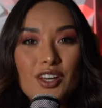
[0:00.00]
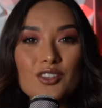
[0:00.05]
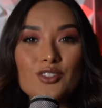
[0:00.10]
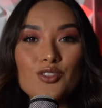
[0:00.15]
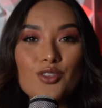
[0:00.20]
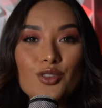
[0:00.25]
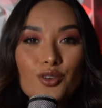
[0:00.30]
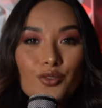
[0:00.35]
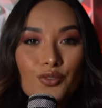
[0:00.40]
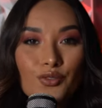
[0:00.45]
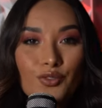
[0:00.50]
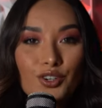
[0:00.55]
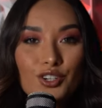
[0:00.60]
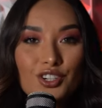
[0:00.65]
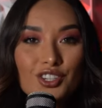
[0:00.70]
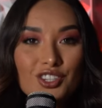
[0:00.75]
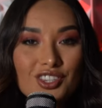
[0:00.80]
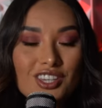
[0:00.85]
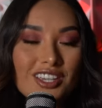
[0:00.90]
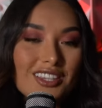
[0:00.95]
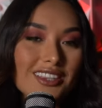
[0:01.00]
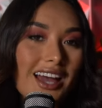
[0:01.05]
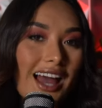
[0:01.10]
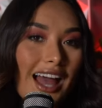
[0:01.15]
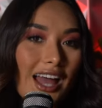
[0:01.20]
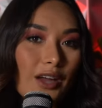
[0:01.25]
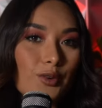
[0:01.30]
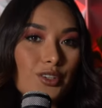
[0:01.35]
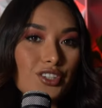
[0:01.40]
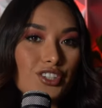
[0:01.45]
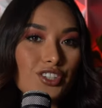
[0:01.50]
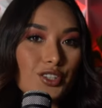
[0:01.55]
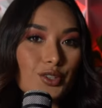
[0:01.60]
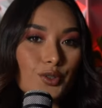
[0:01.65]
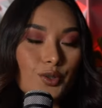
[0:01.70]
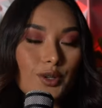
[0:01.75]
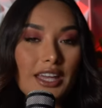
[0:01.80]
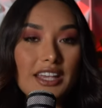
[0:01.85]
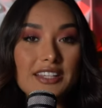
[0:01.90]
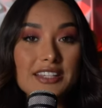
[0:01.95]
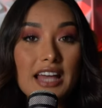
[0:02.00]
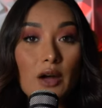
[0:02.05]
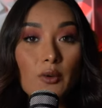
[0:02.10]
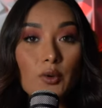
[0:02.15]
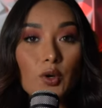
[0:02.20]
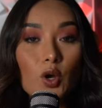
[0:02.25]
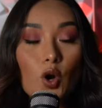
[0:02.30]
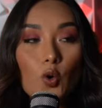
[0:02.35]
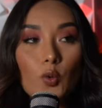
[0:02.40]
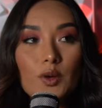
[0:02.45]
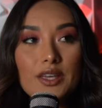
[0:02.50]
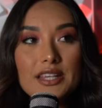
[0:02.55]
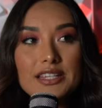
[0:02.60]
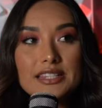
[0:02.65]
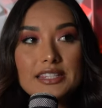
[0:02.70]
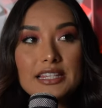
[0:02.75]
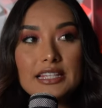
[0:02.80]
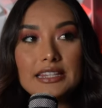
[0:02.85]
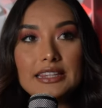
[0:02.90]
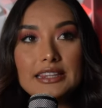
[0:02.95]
So the first thing that I would do is I would always